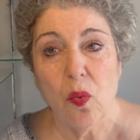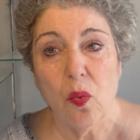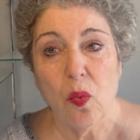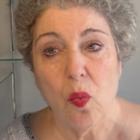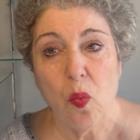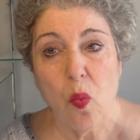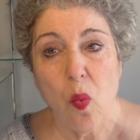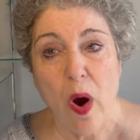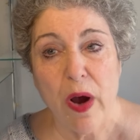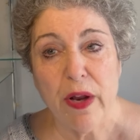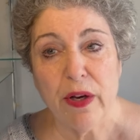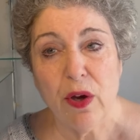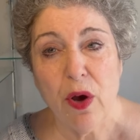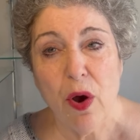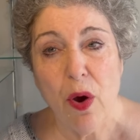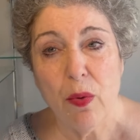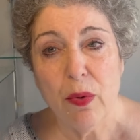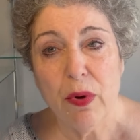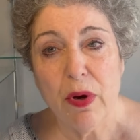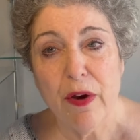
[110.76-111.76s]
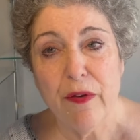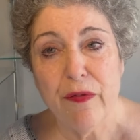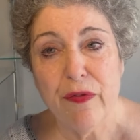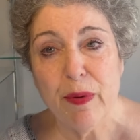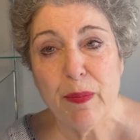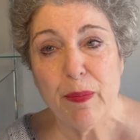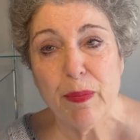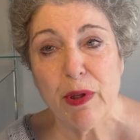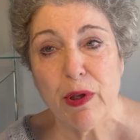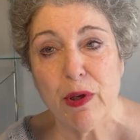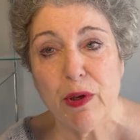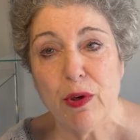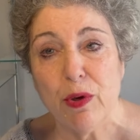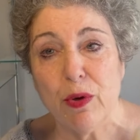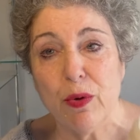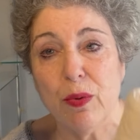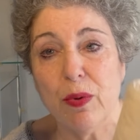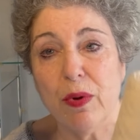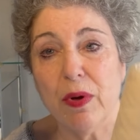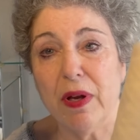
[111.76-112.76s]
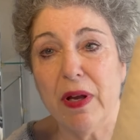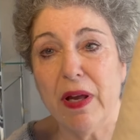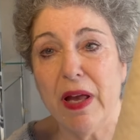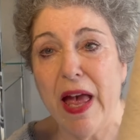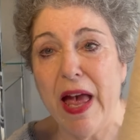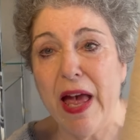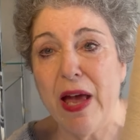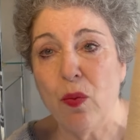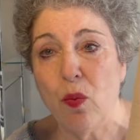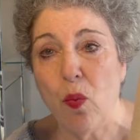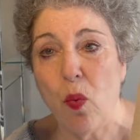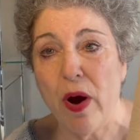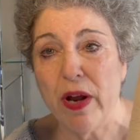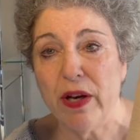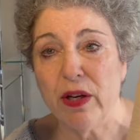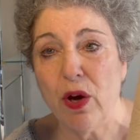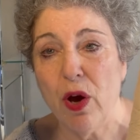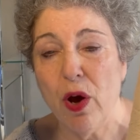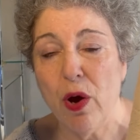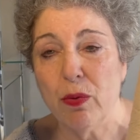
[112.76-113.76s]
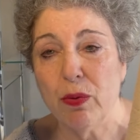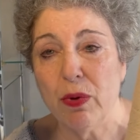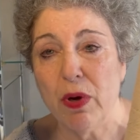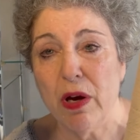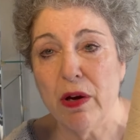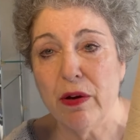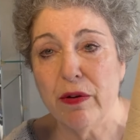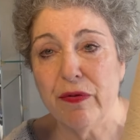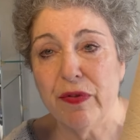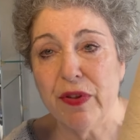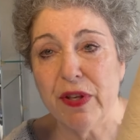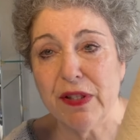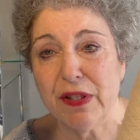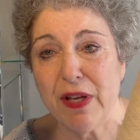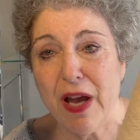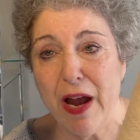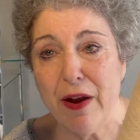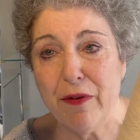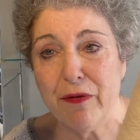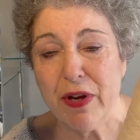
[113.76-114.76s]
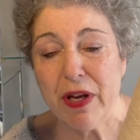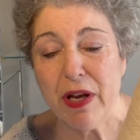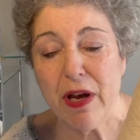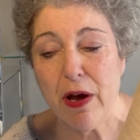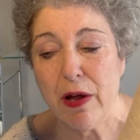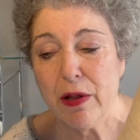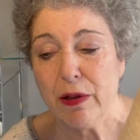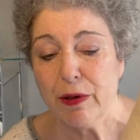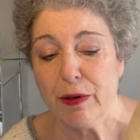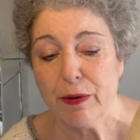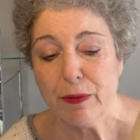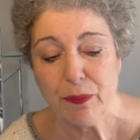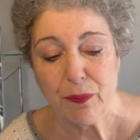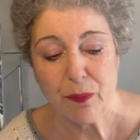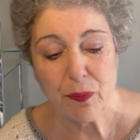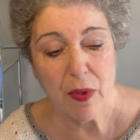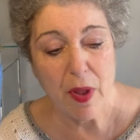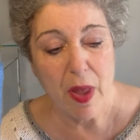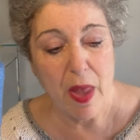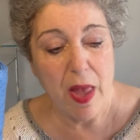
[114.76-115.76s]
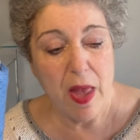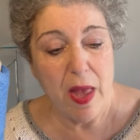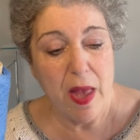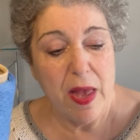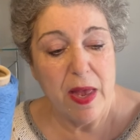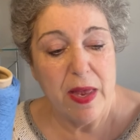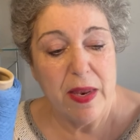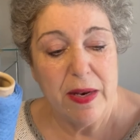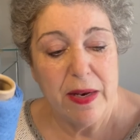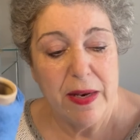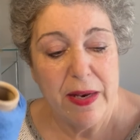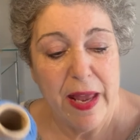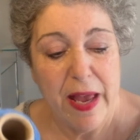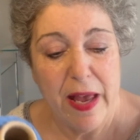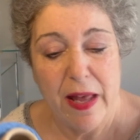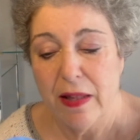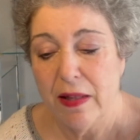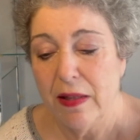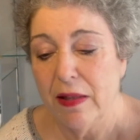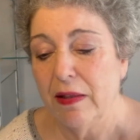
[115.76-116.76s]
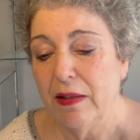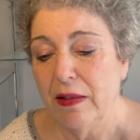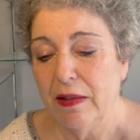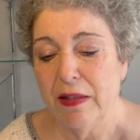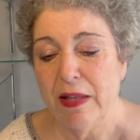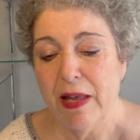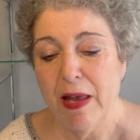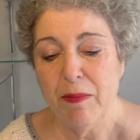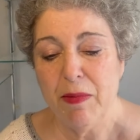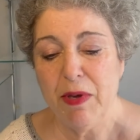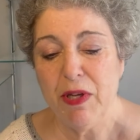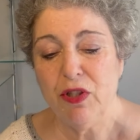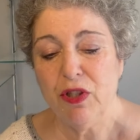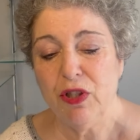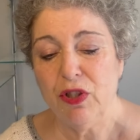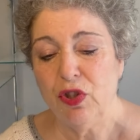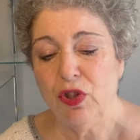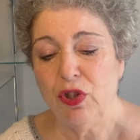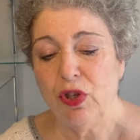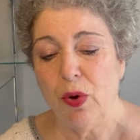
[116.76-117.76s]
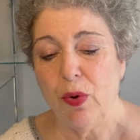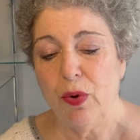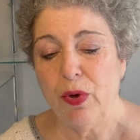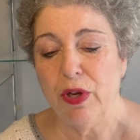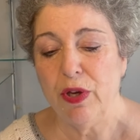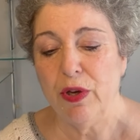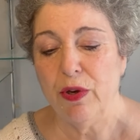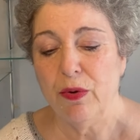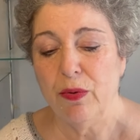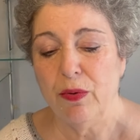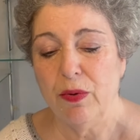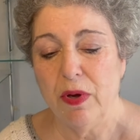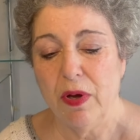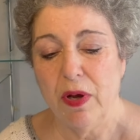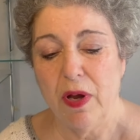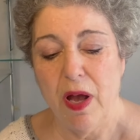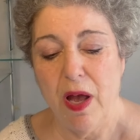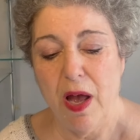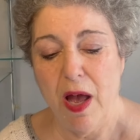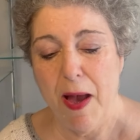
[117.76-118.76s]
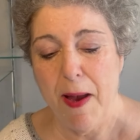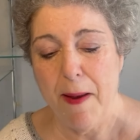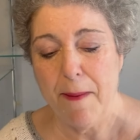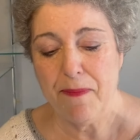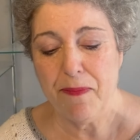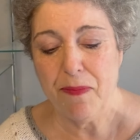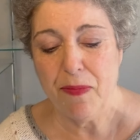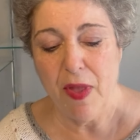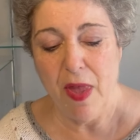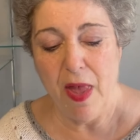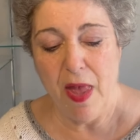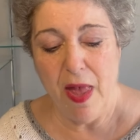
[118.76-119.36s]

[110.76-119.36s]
one cone of the blue and one cone of this ivory color. Now, let me just show you. Um,